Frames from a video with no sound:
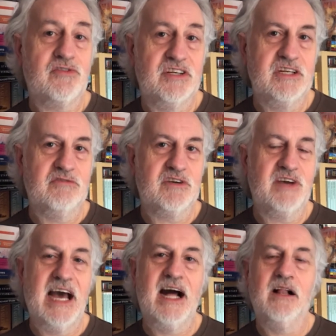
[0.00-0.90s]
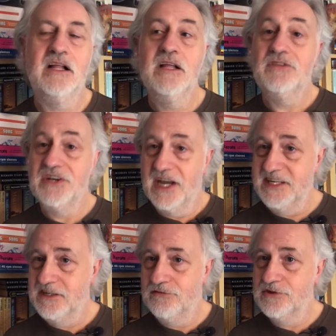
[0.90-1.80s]
the Duke of Hell, the
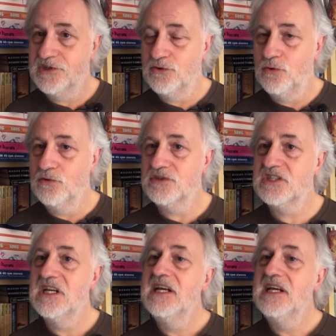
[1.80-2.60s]
Knight of the Swords.